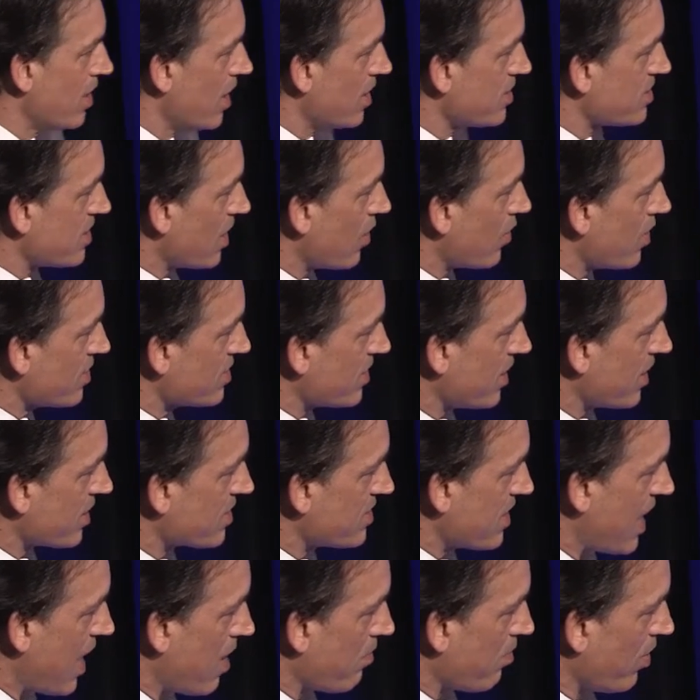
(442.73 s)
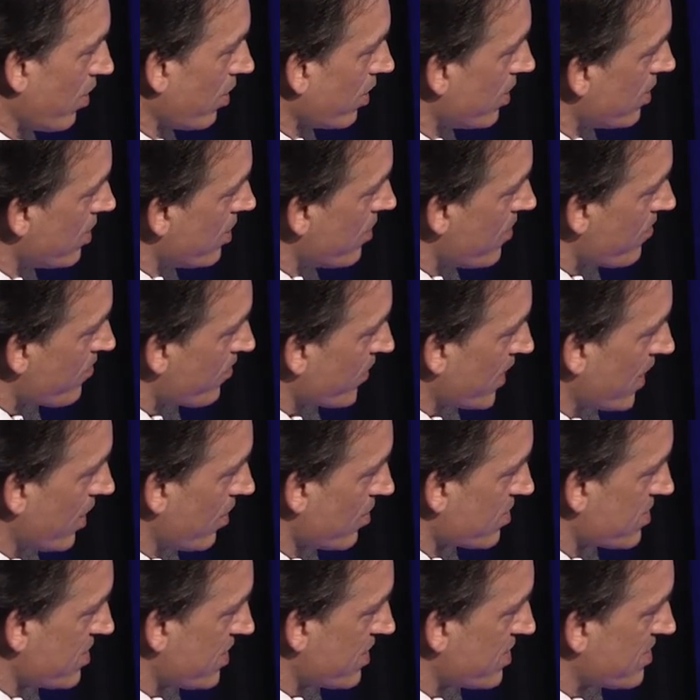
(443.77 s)
And so as an example,
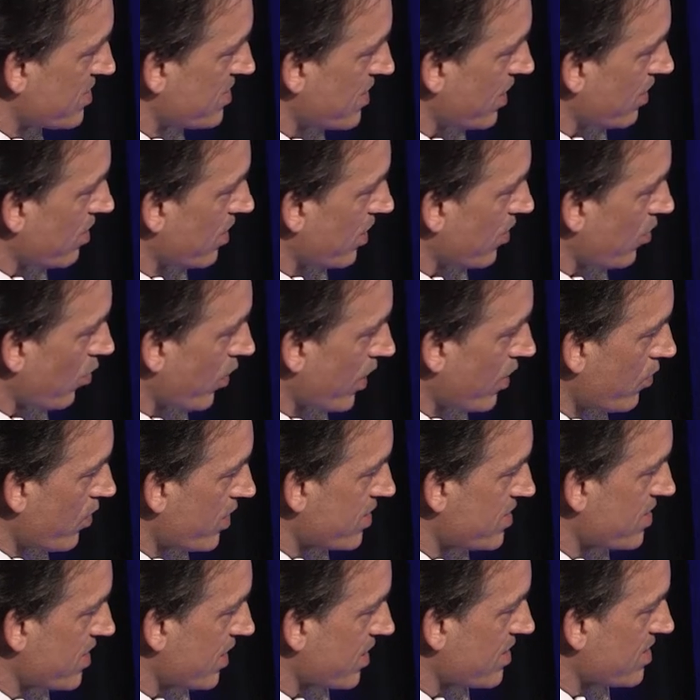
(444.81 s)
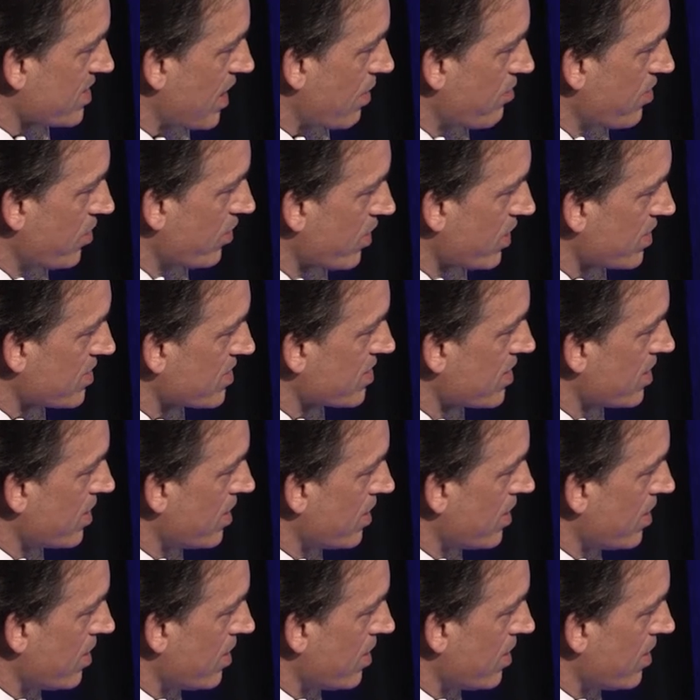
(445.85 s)
here's this cyclic ring with six subunits.